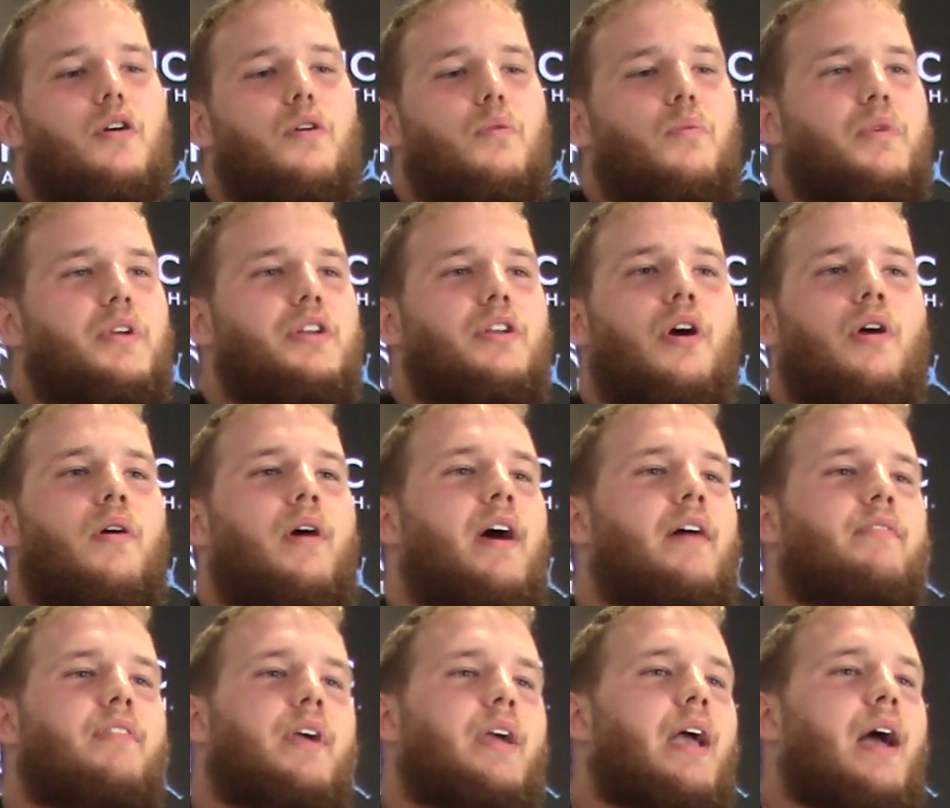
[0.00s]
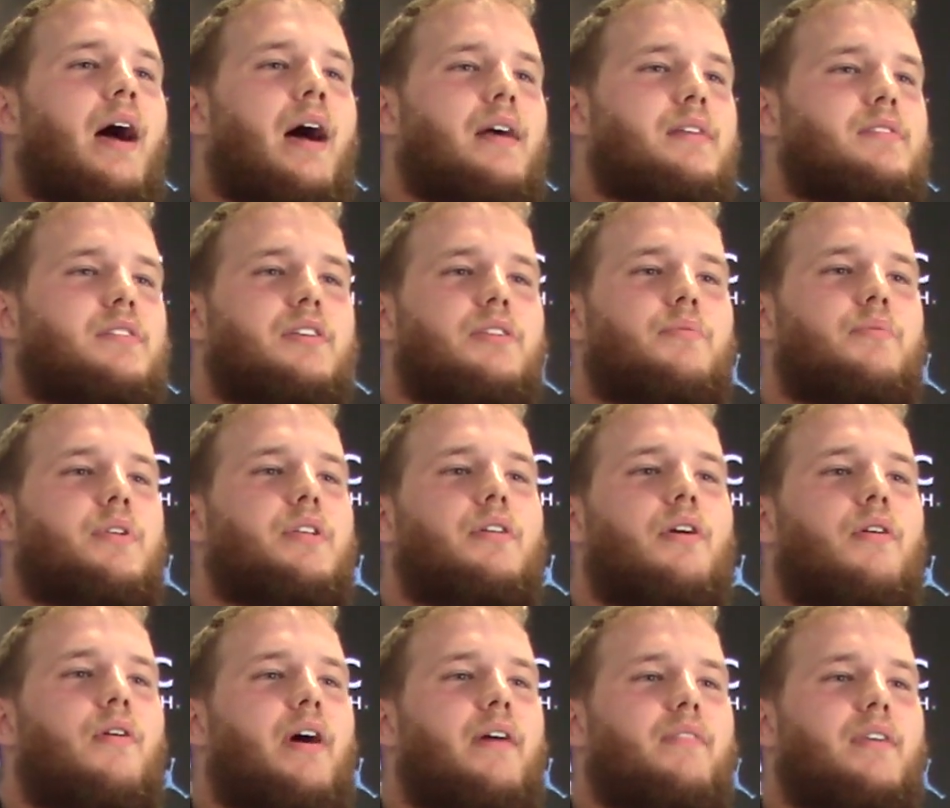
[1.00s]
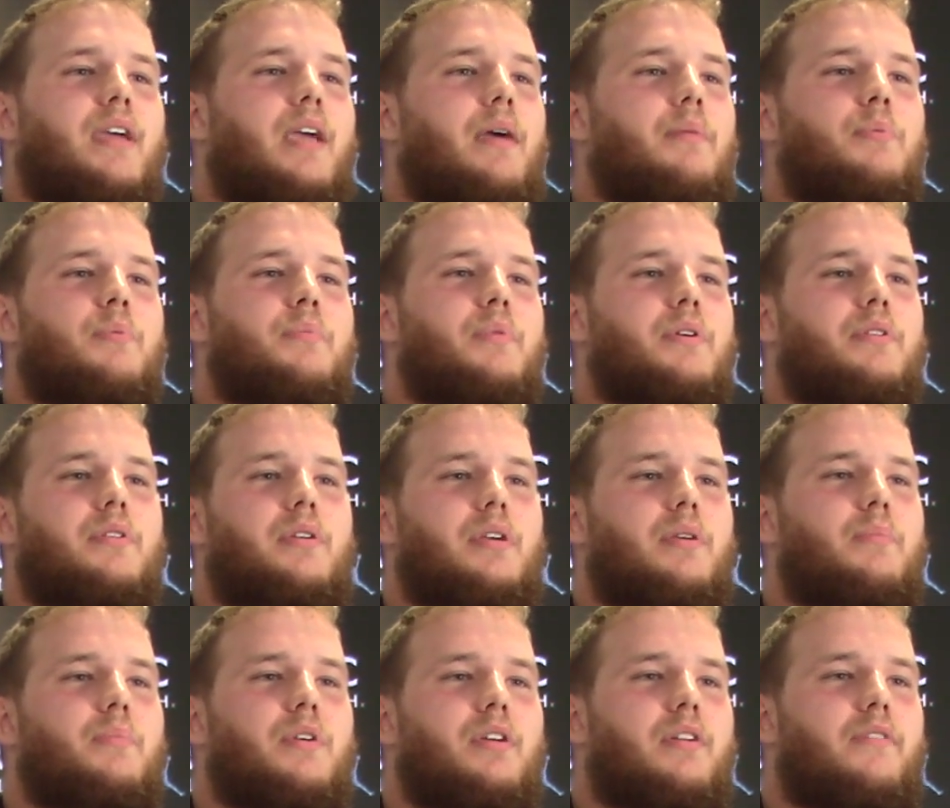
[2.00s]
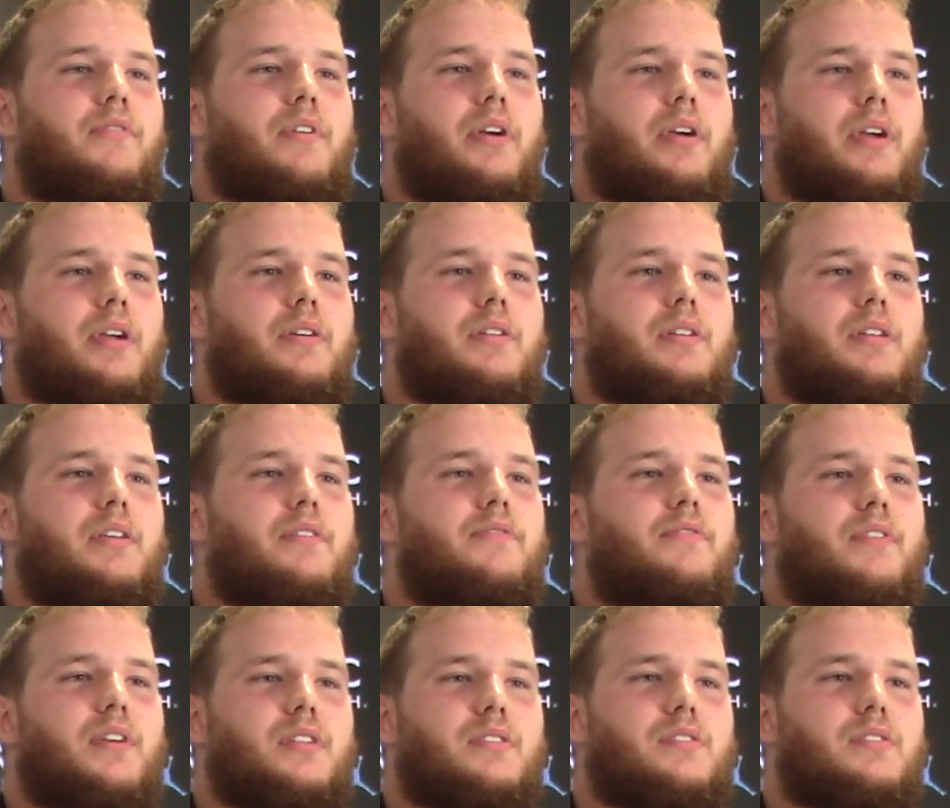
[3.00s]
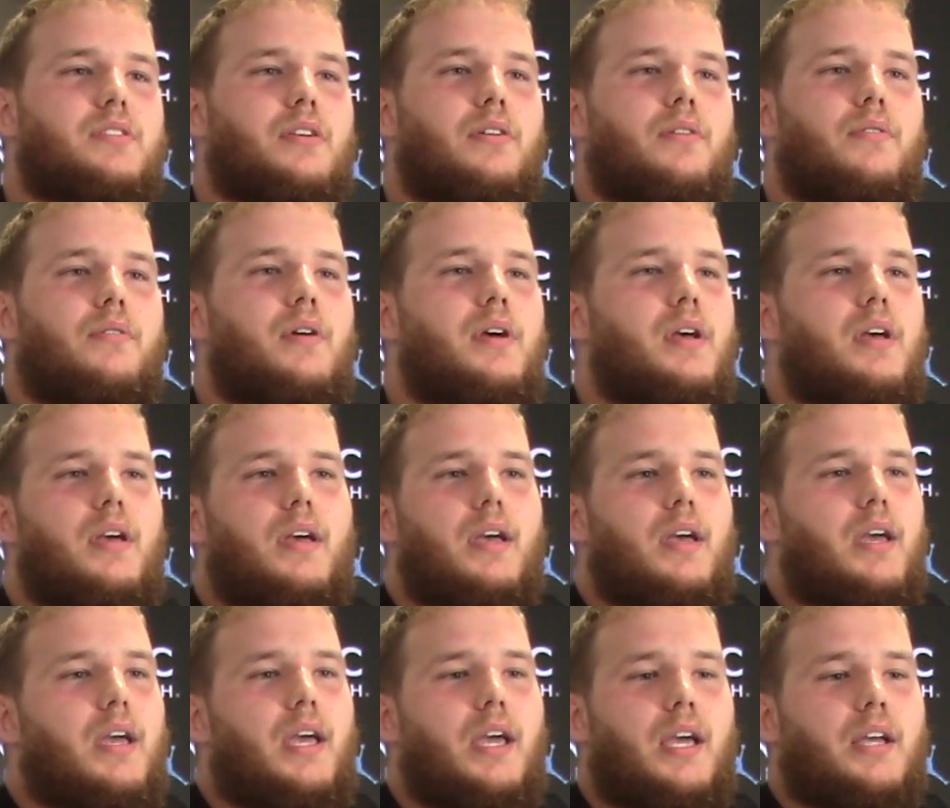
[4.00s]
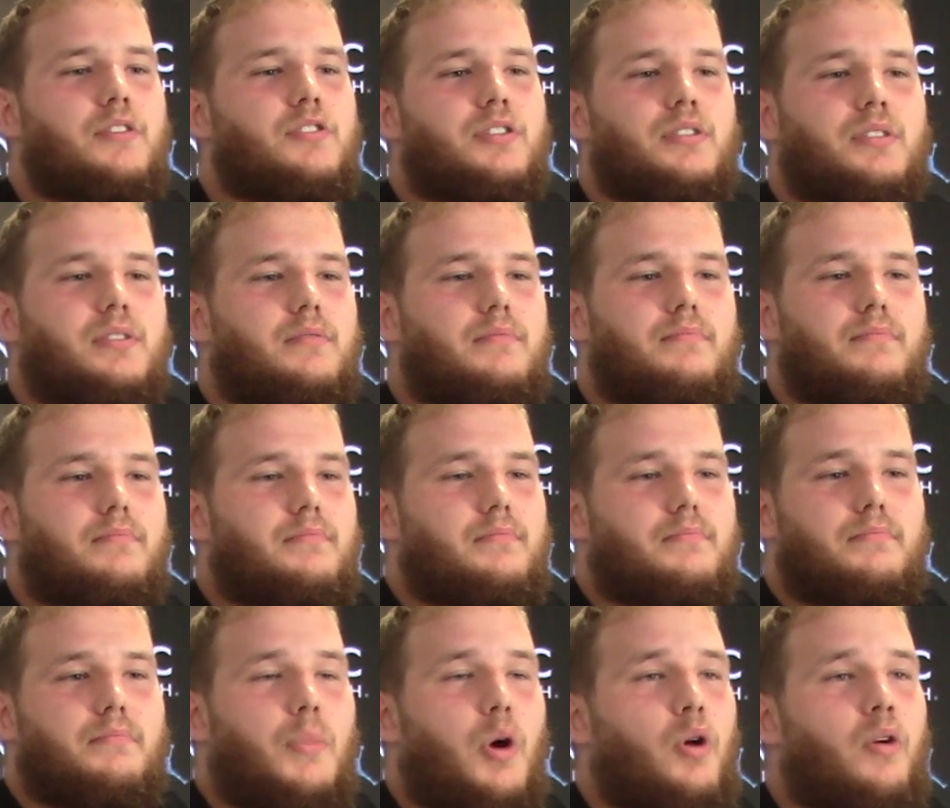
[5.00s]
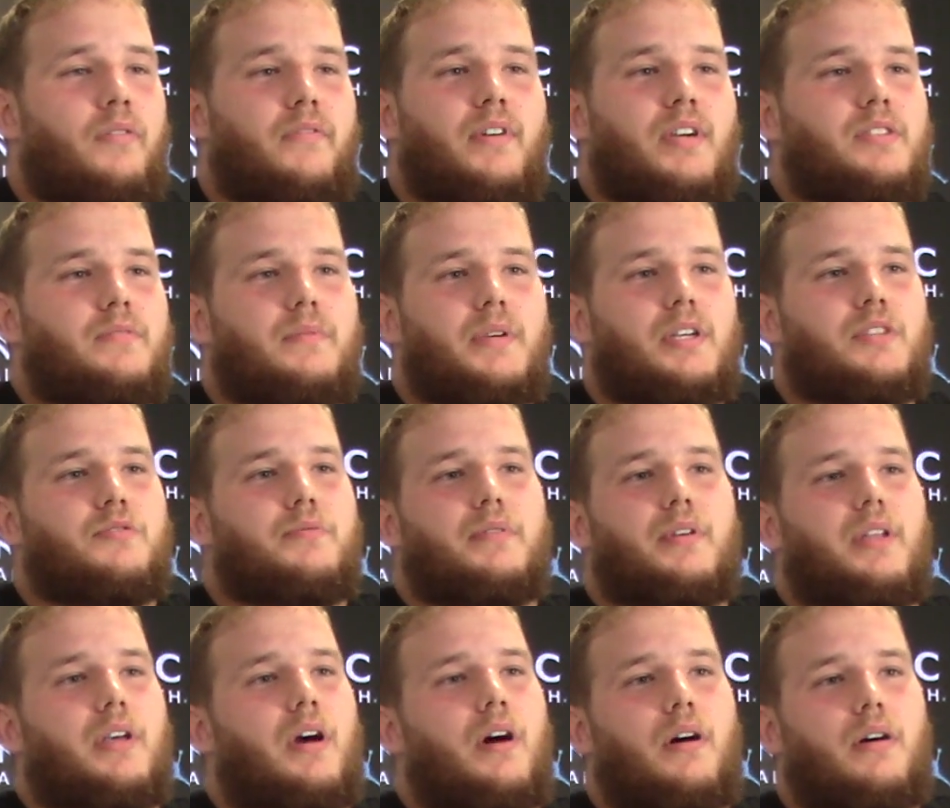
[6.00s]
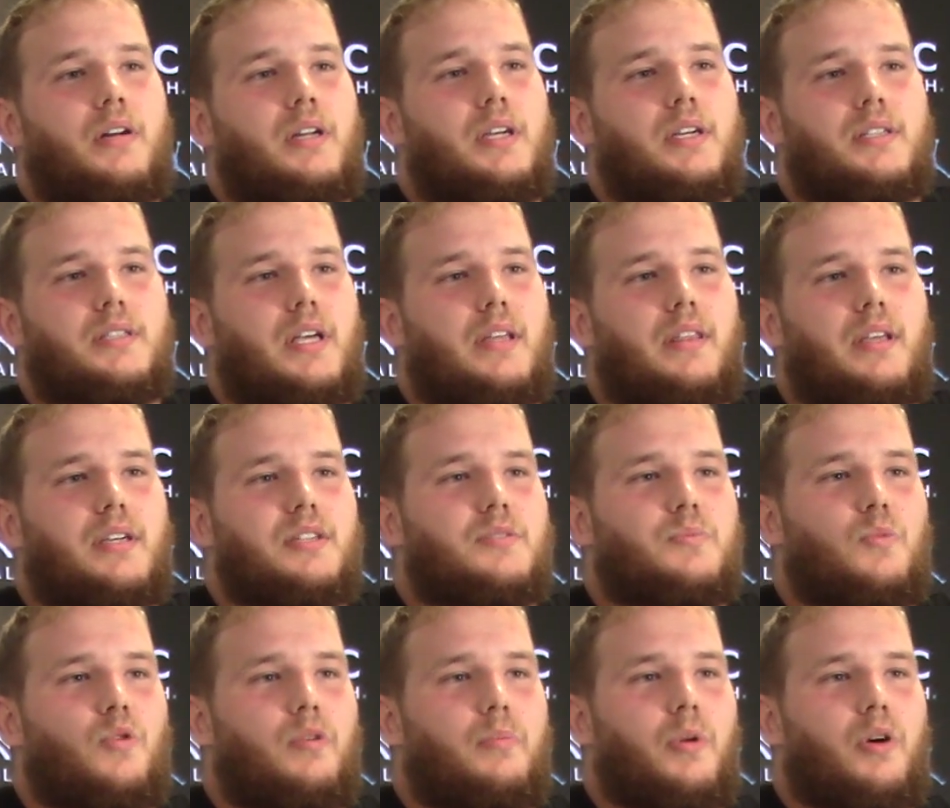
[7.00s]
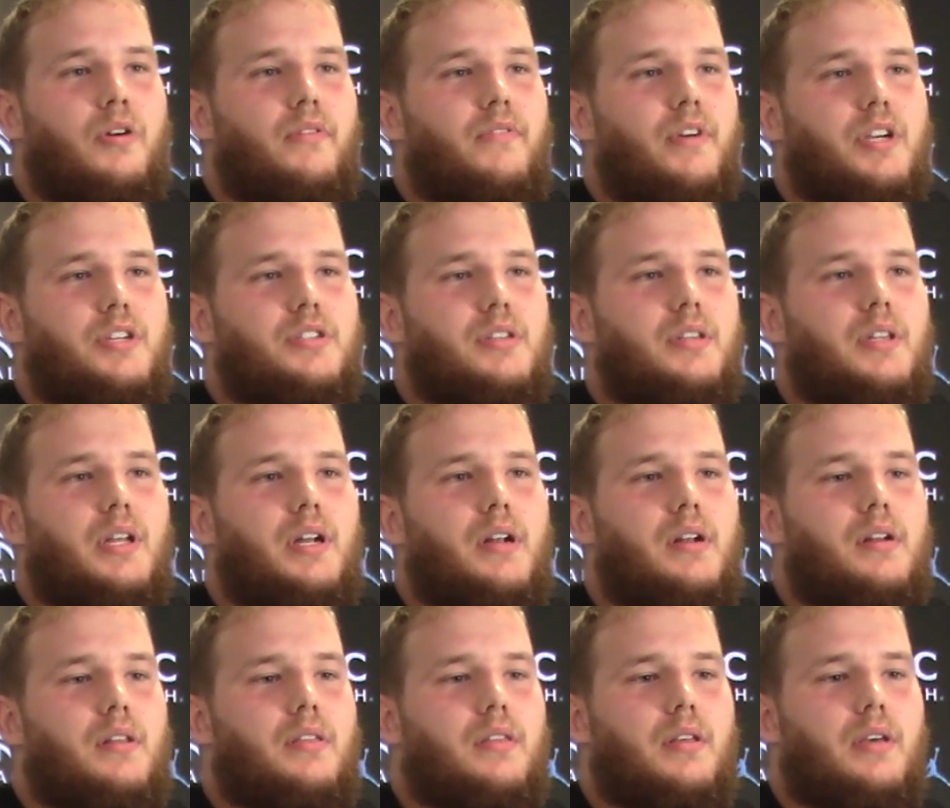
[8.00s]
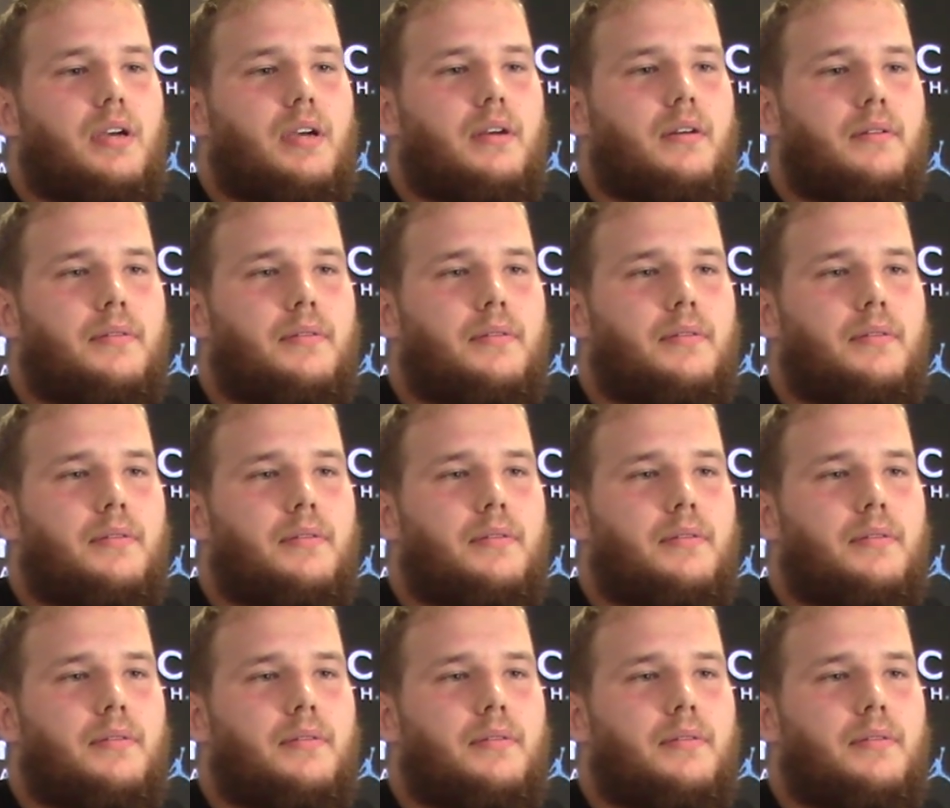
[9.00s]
we don't have the guys here, we don't have the capability of being a very good defense. So it just motivates me. That's really all it is. I think it's more motivation than anything.